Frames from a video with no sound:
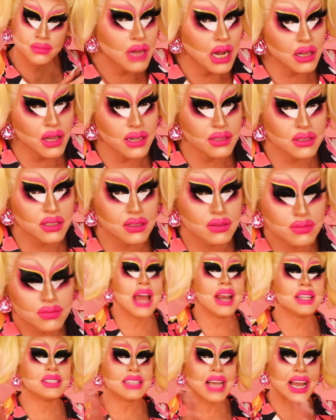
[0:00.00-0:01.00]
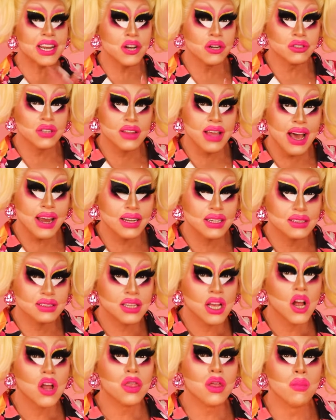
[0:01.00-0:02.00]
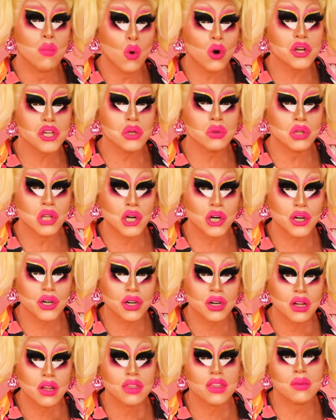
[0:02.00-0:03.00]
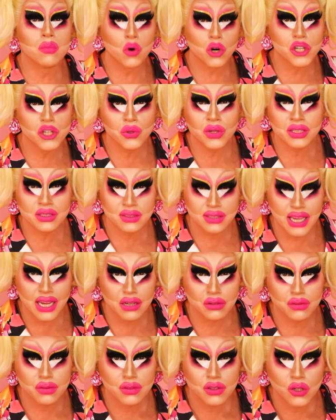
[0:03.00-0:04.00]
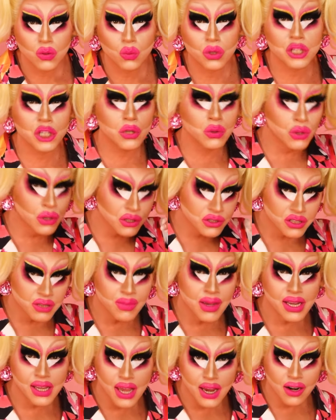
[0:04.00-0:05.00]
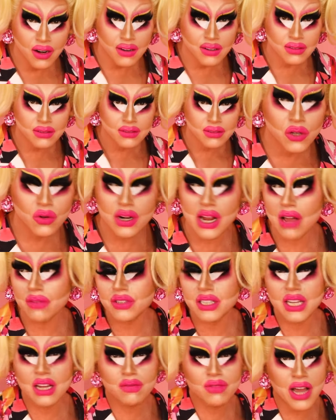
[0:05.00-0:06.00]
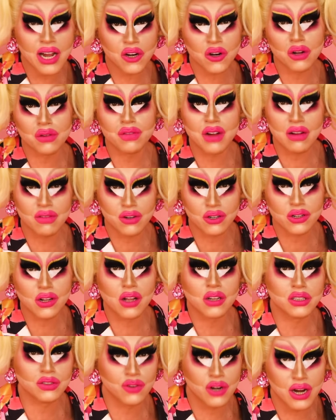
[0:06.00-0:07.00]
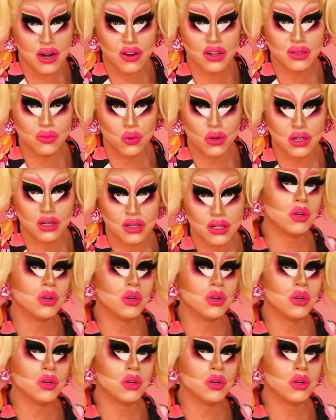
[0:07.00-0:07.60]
I liked it. And a side note to that is, the more you learn, the more you can save. When you learn to make hair, you don't have to give that girl $500 for hair anymore.